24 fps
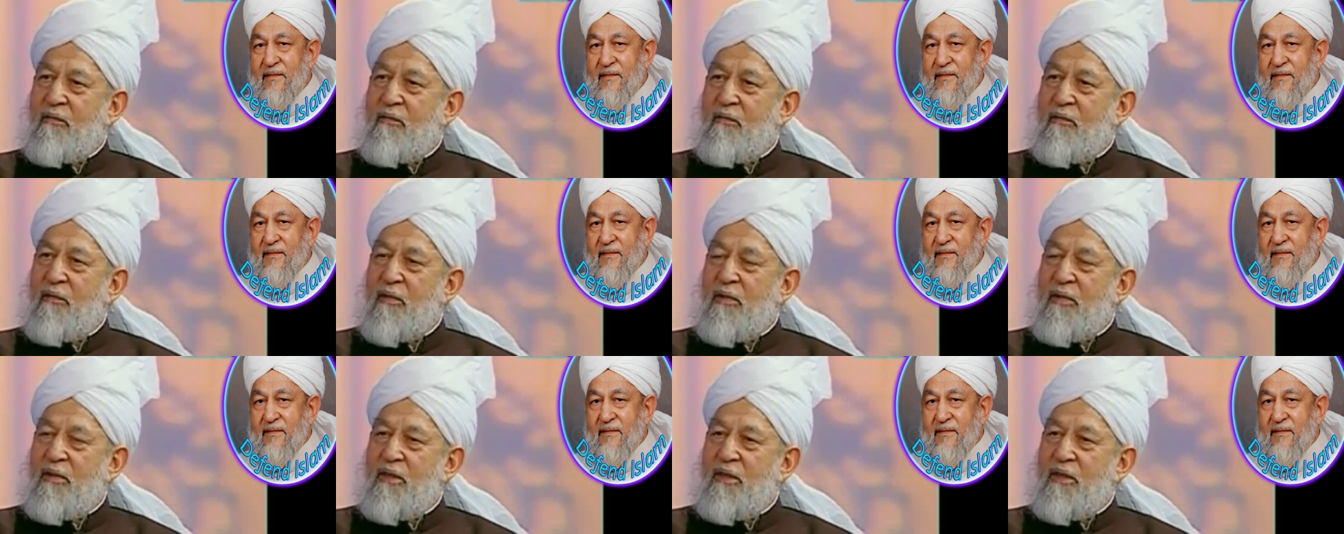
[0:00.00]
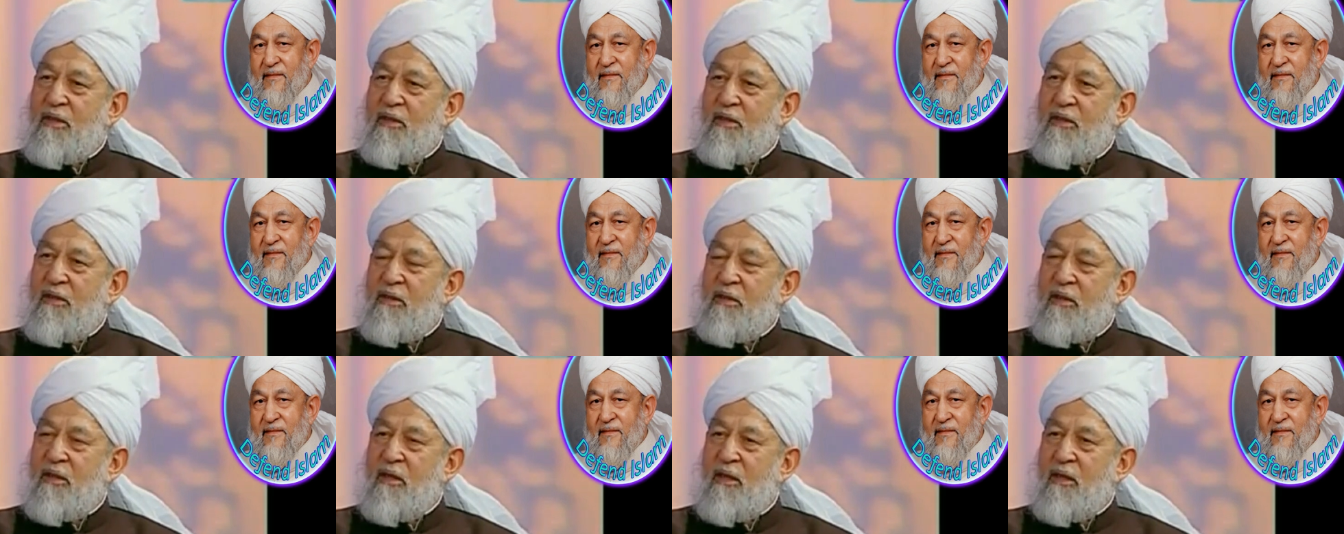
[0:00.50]
Speaker 1: which is
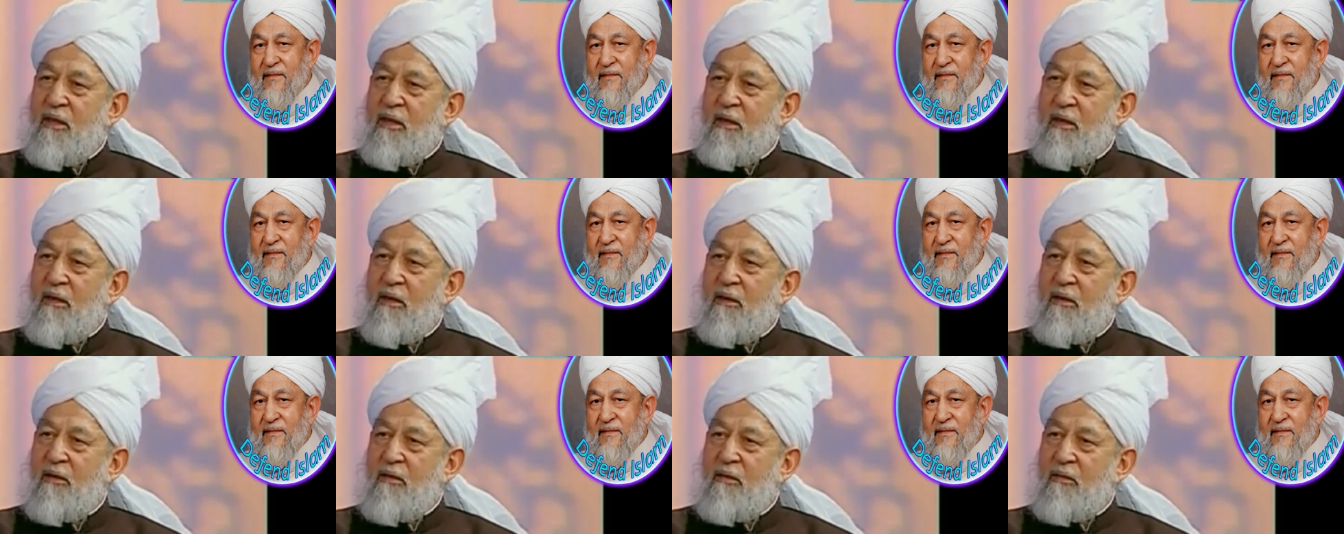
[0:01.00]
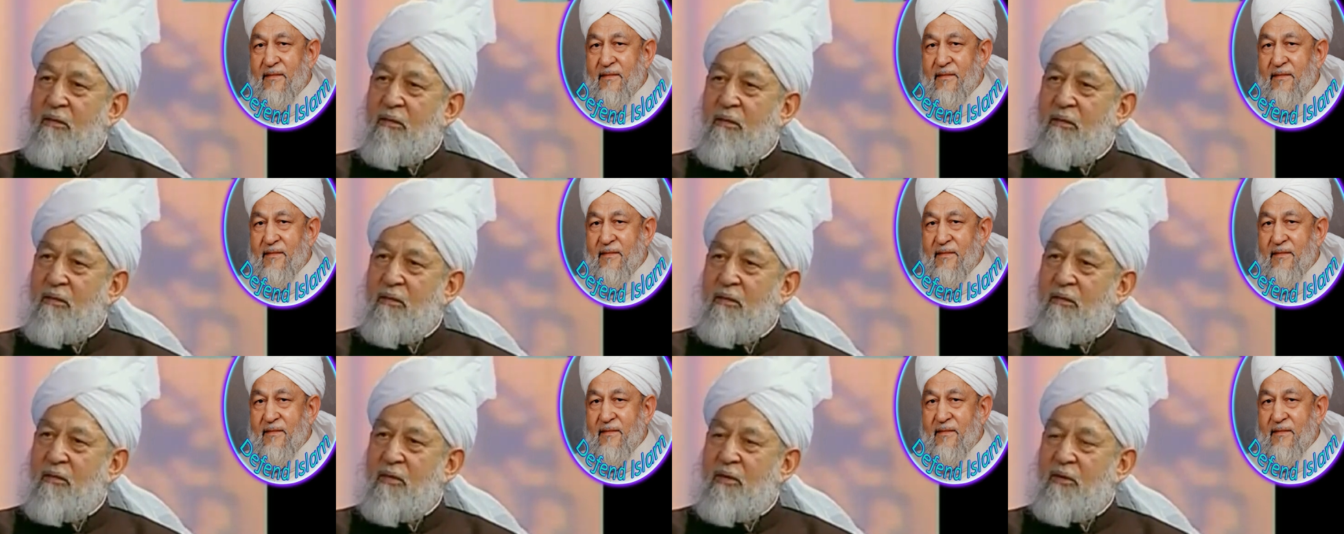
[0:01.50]
uh,
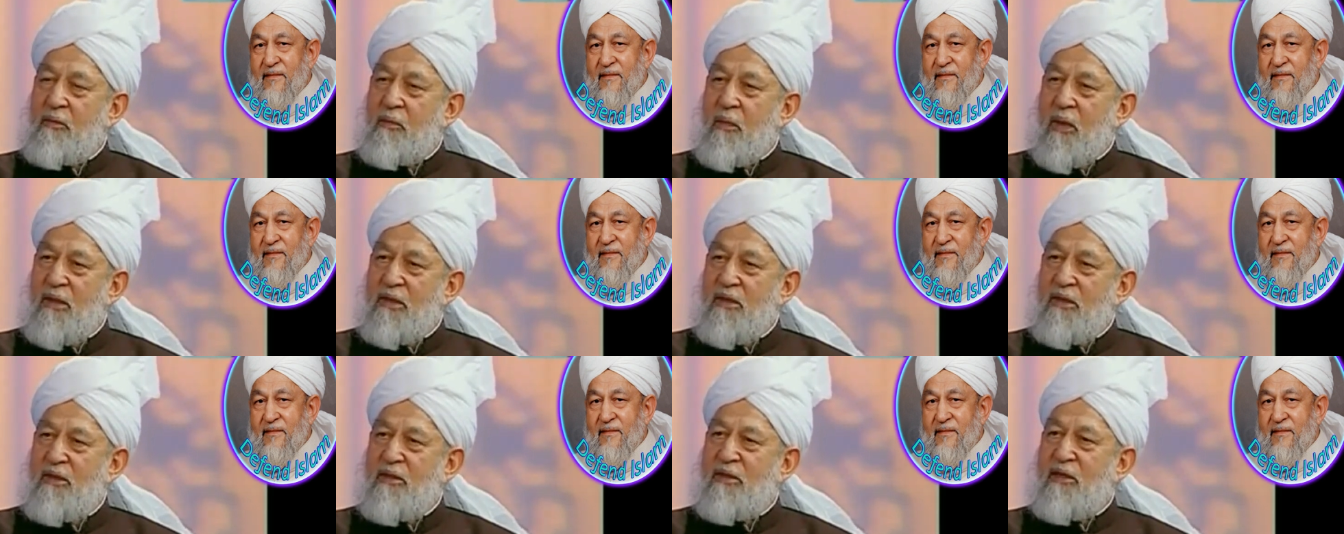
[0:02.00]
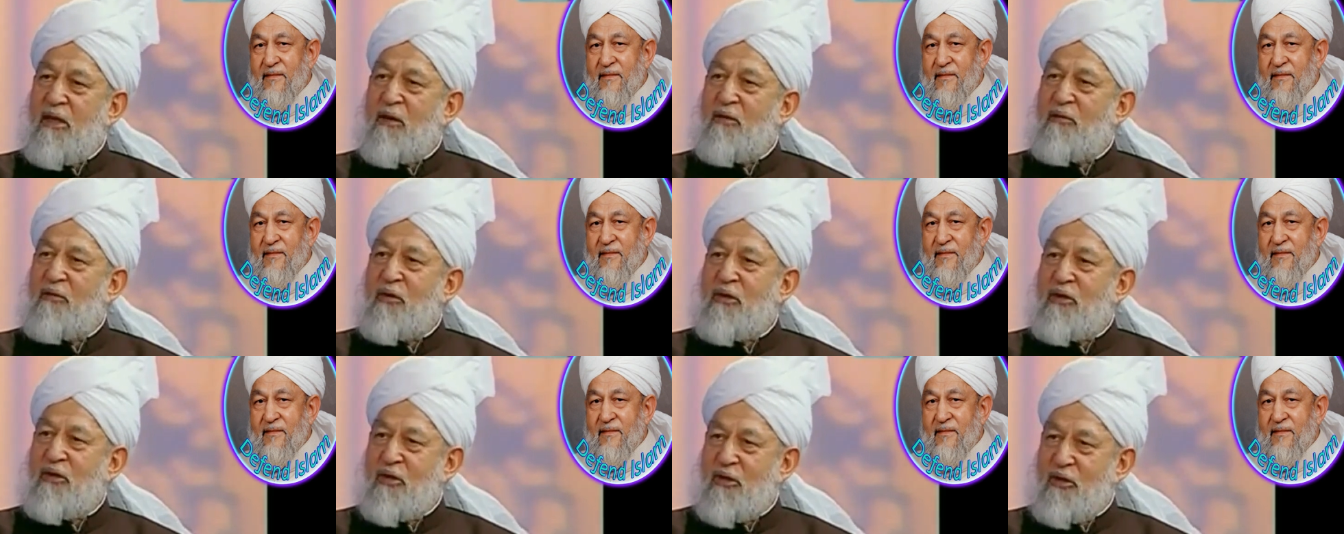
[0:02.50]
which passes down
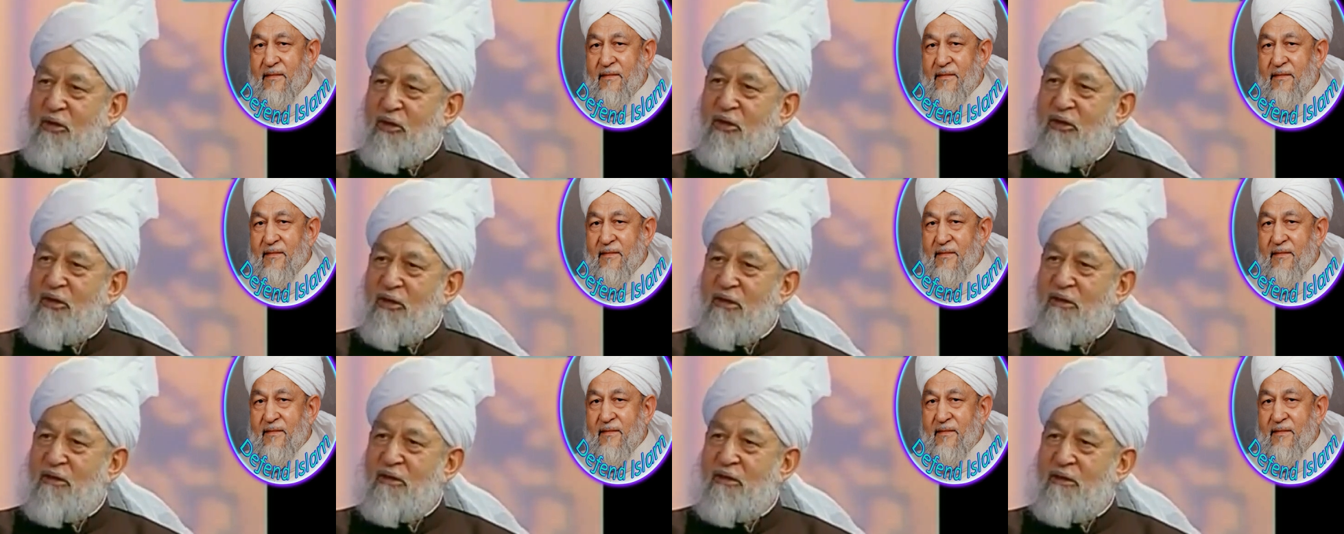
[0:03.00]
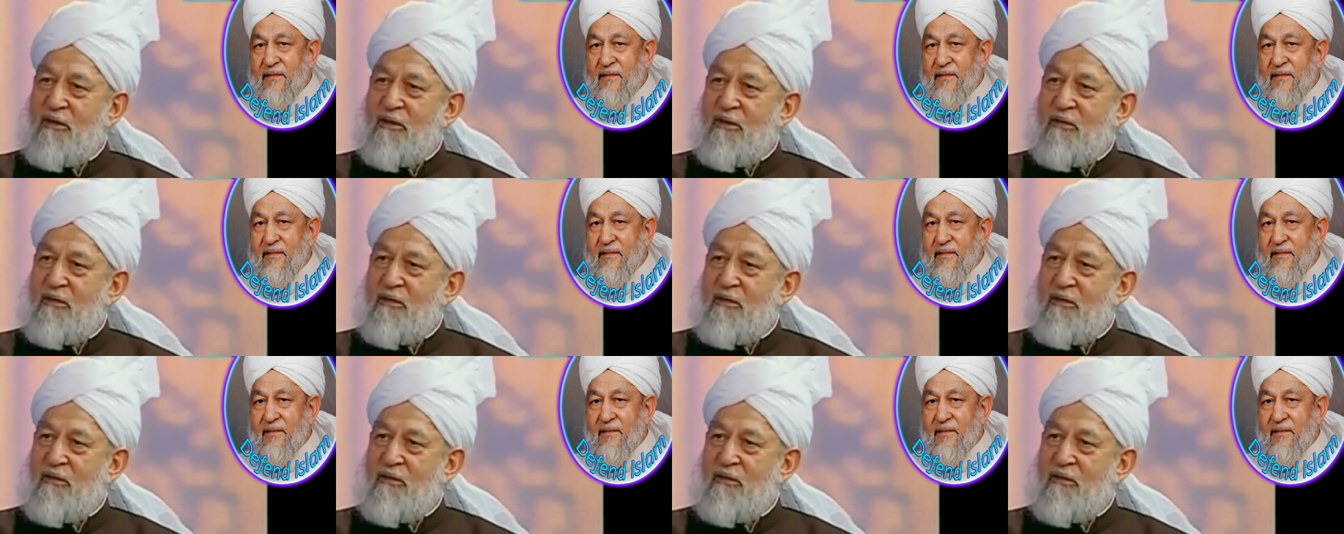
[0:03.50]
the generations.